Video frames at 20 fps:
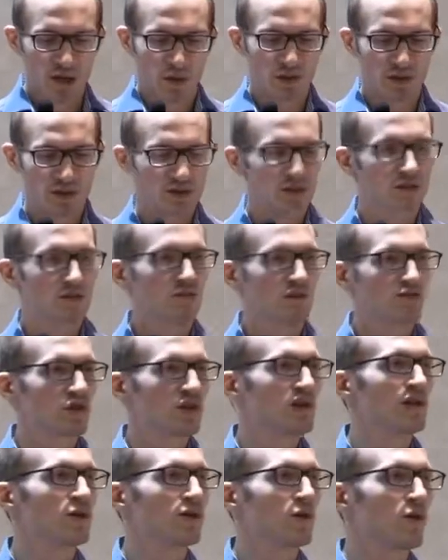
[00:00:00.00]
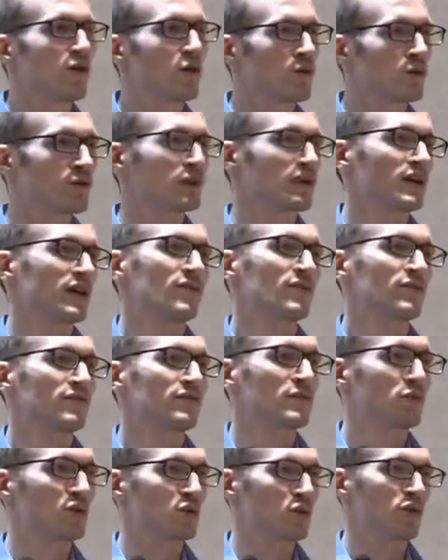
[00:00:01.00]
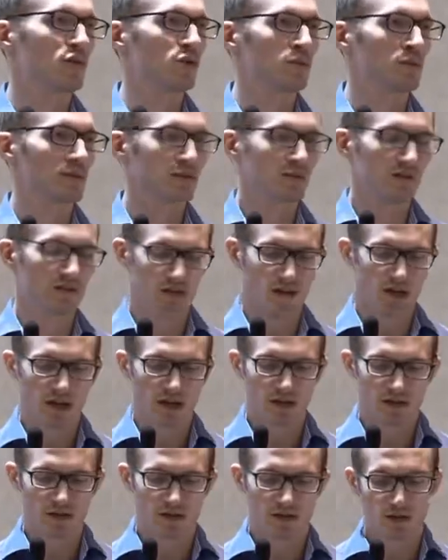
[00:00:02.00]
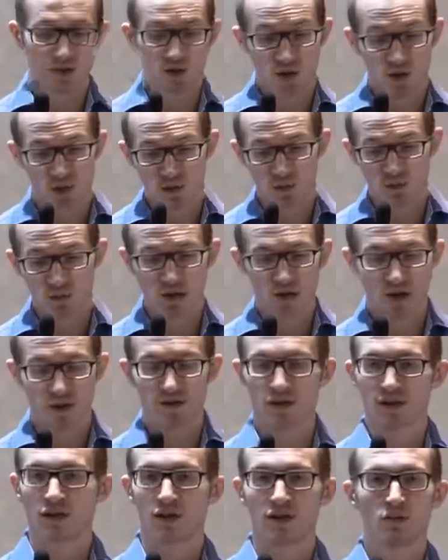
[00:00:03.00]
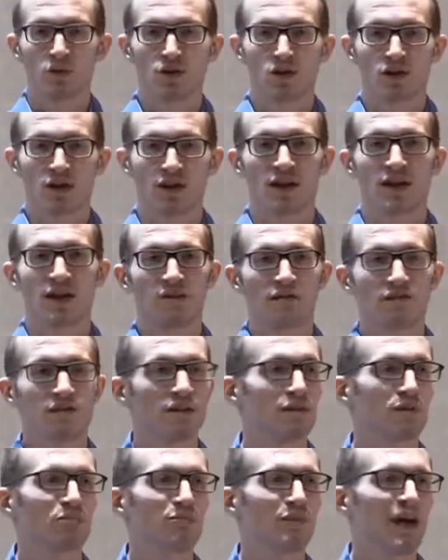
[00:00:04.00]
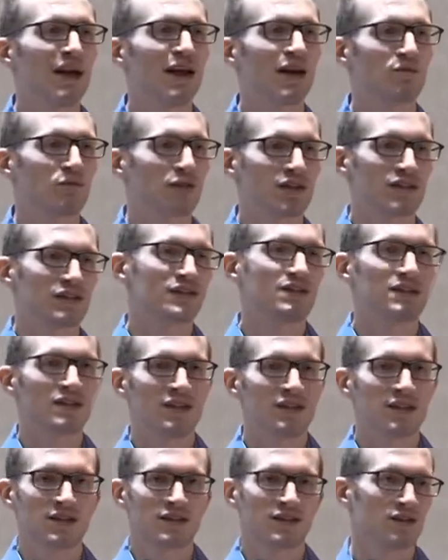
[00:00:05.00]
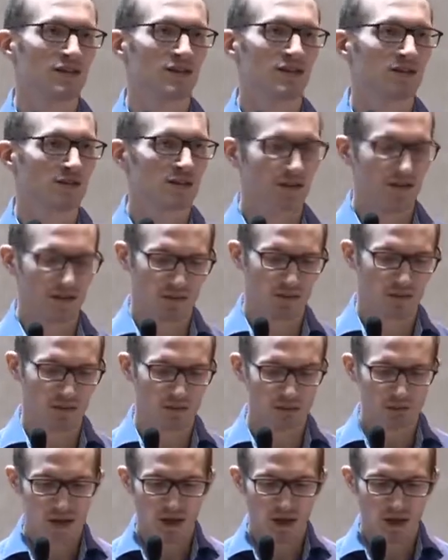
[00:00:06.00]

But this is really old kind of deployments, and this shouldn't be out there anymore, and I feel bad when I see that this is, you know,